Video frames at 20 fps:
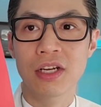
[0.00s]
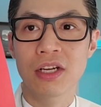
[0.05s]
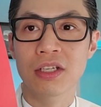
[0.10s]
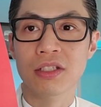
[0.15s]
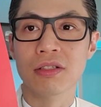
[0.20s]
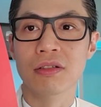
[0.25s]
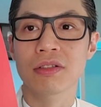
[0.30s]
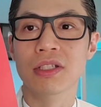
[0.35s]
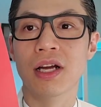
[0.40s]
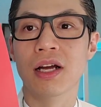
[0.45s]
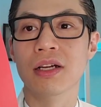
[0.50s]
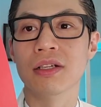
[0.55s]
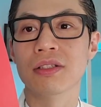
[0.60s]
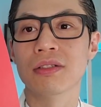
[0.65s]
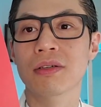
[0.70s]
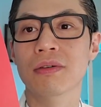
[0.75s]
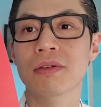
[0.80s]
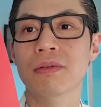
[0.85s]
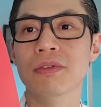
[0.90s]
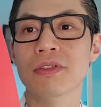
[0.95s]
So yeah,
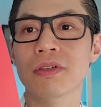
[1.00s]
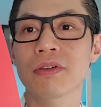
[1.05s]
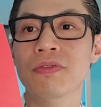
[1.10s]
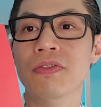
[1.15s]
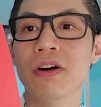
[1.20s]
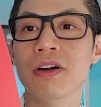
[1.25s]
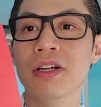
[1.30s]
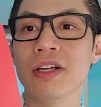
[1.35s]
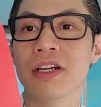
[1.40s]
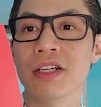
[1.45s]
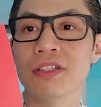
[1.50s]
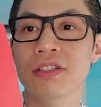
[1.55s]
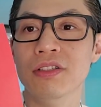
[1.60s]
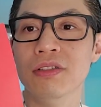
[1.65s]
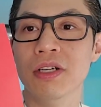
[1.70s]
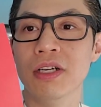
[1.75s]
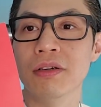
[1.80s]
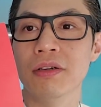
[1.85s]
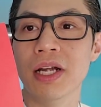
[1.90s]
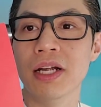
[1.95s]
so far you guys are
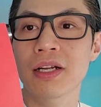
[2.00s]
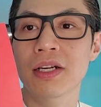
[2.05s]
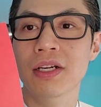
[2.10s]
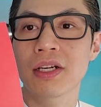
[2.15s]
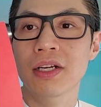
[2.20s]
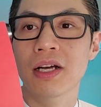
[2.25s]
doing great.